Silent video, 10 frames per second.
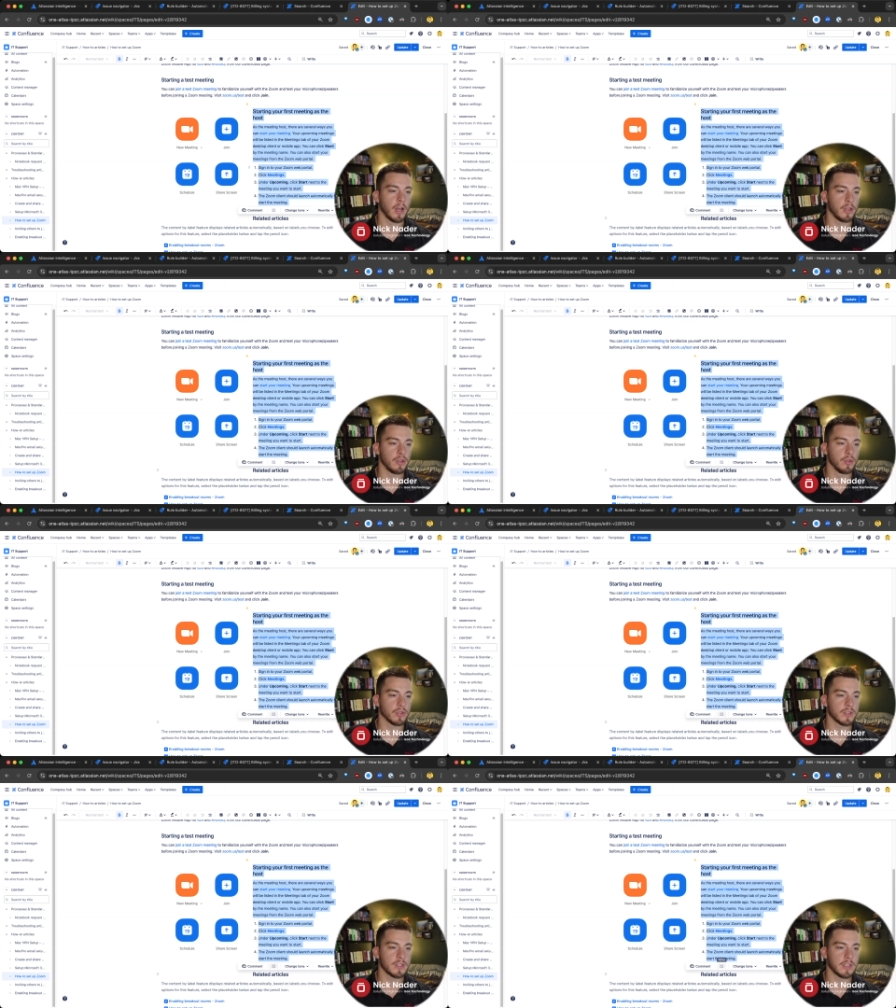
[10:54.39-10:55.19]
you'll
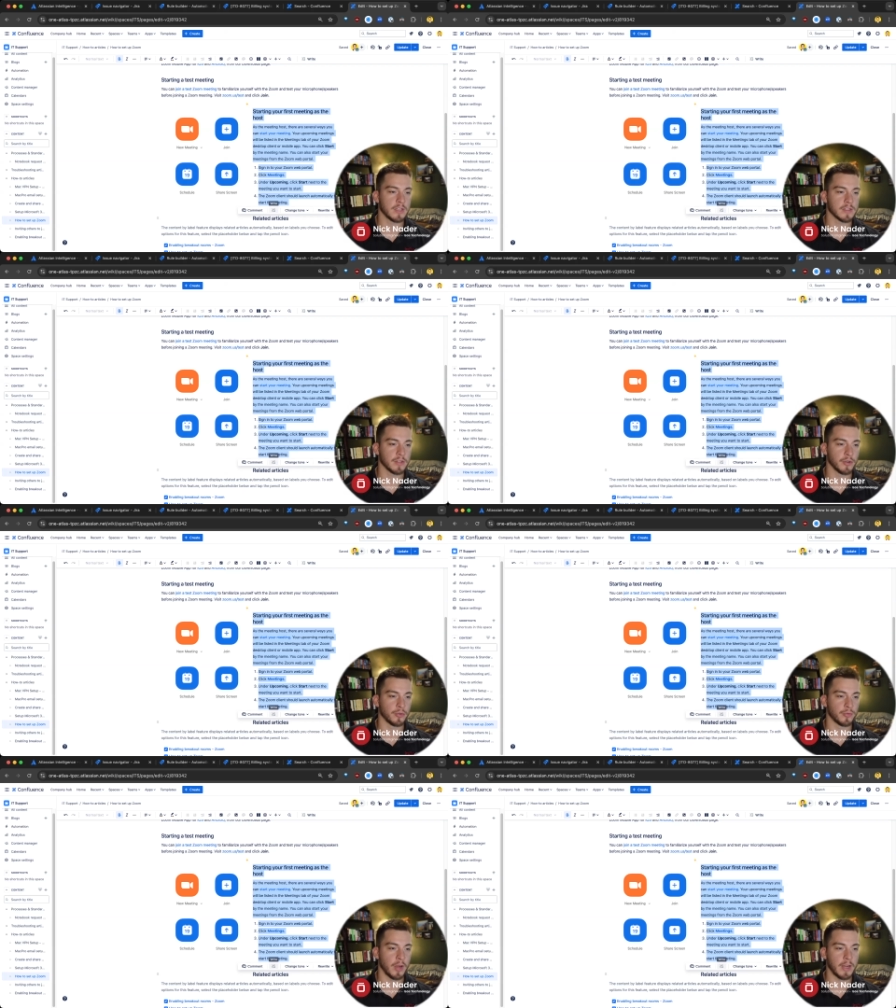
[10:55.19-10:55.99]
see this little
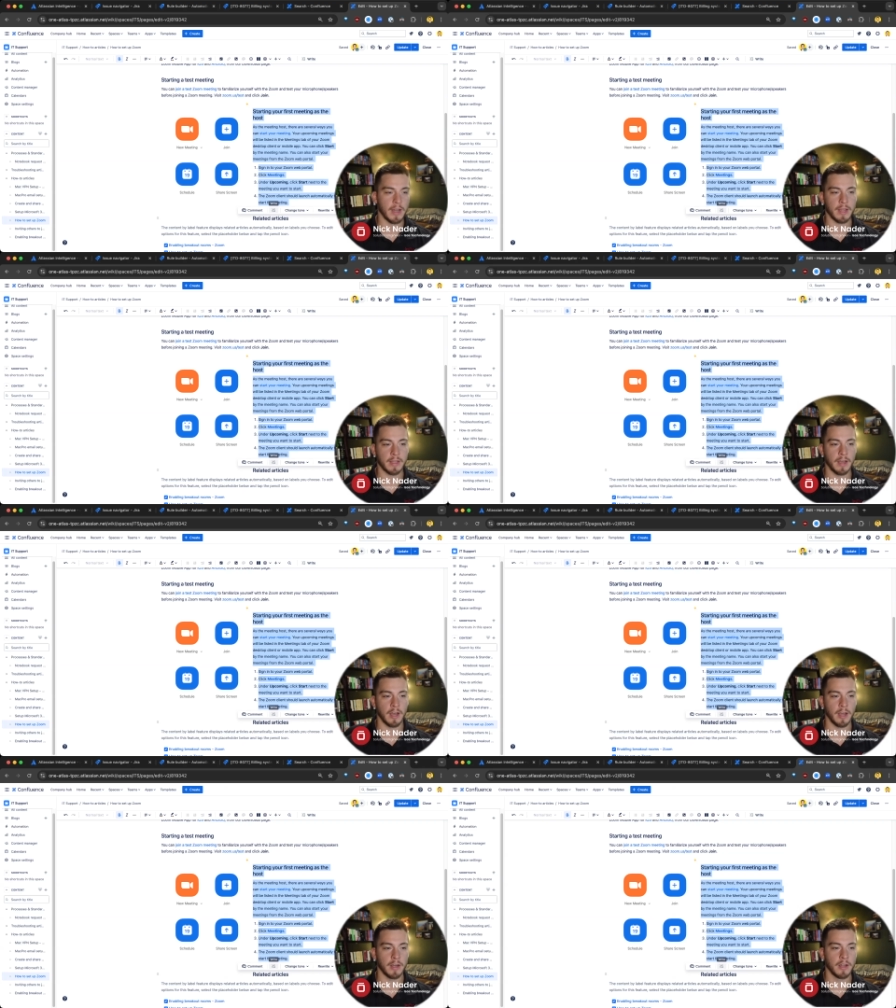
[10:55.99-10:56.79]
write
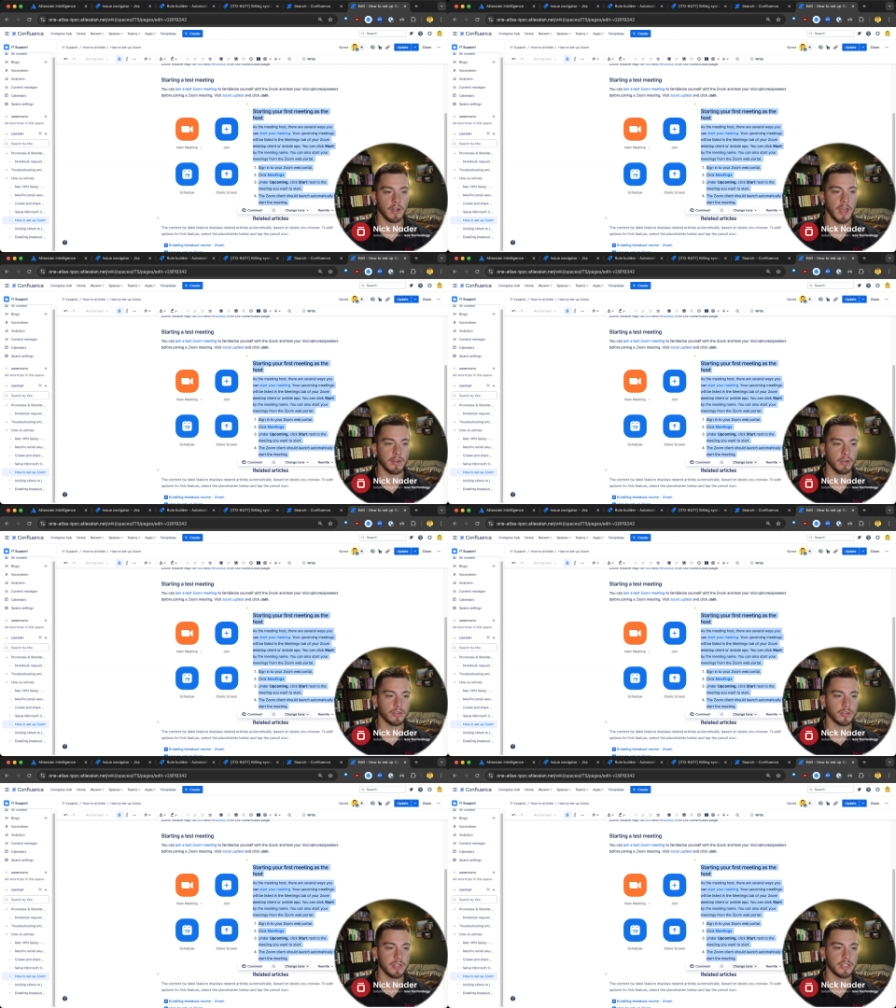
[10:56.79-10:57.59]
icon and you'll
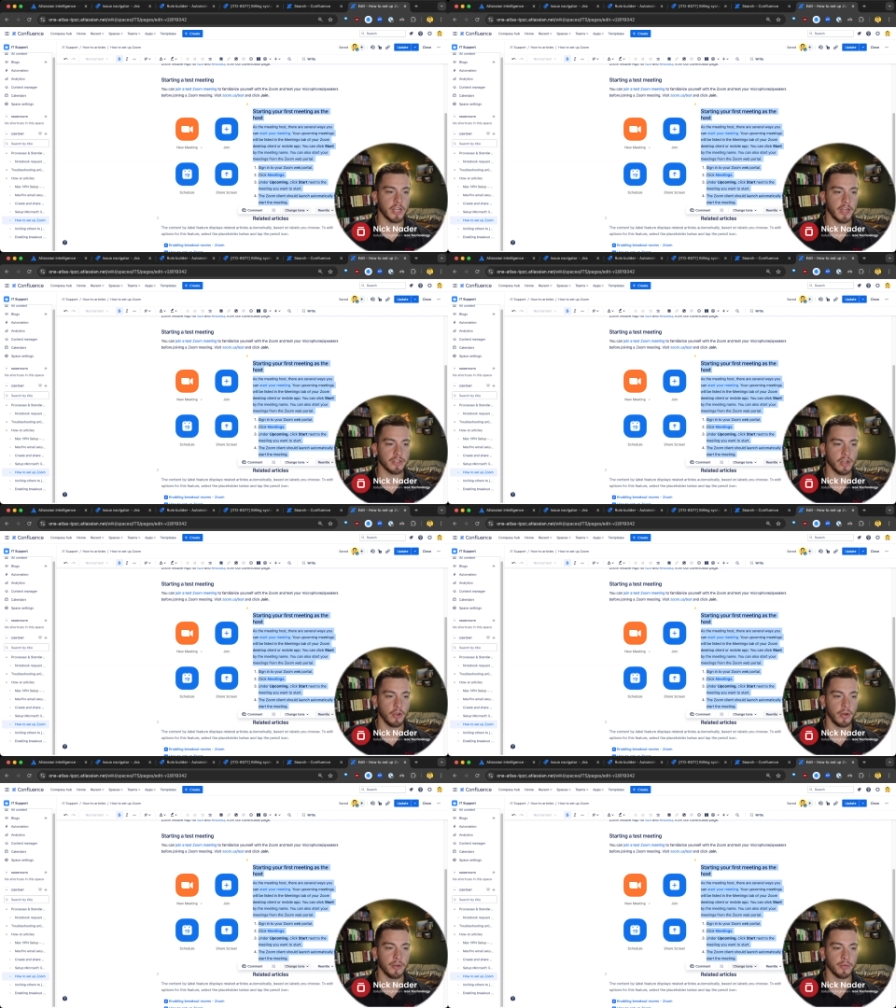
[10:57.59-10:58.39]
also see change
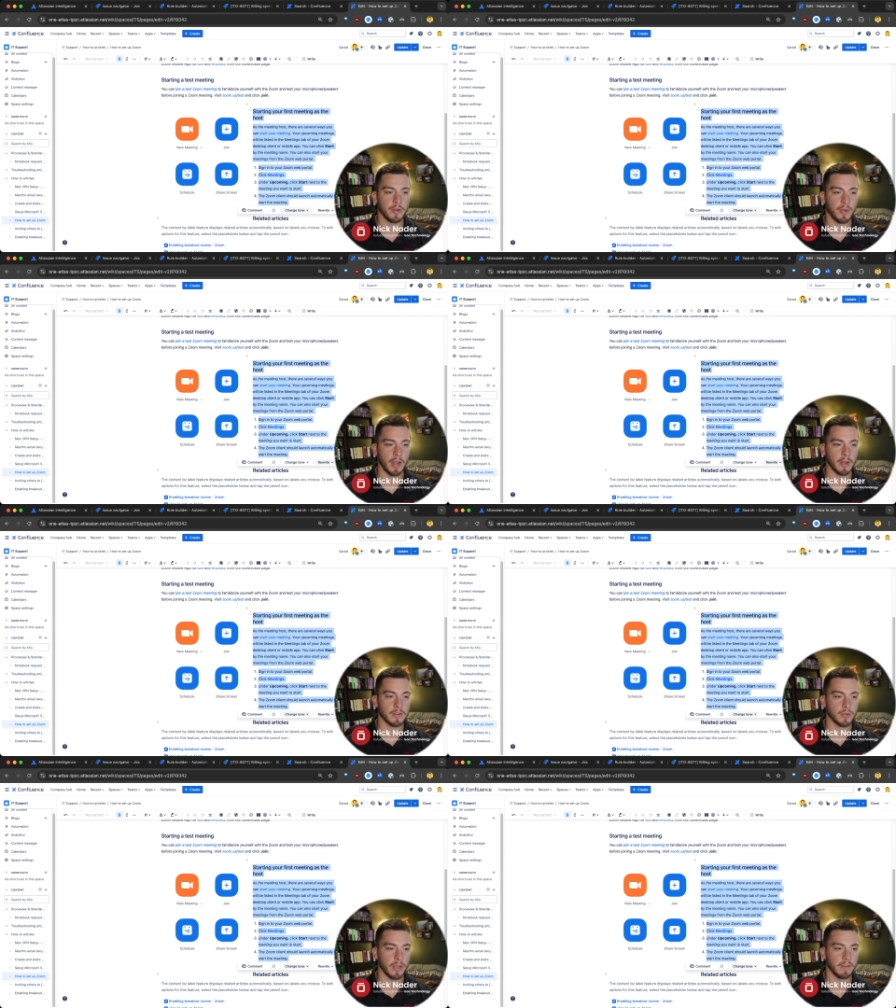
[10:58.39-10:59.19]
tone and rewrite.
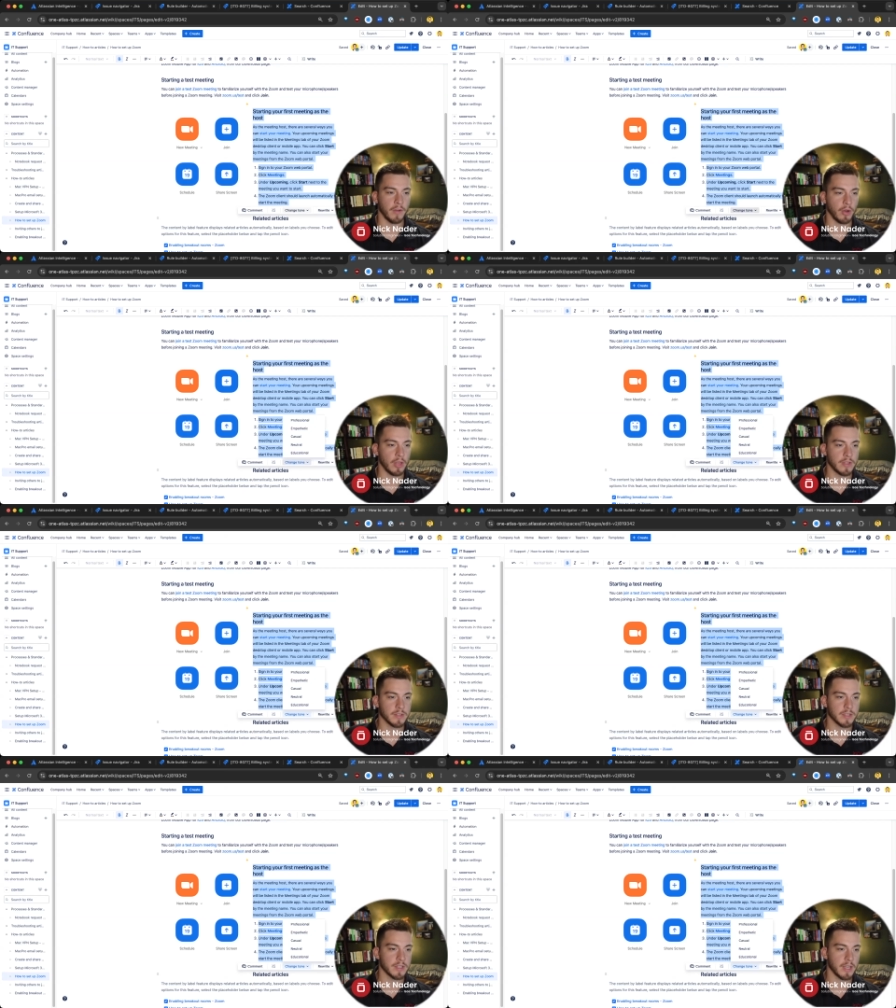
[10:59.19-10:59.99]
So I can very easily say,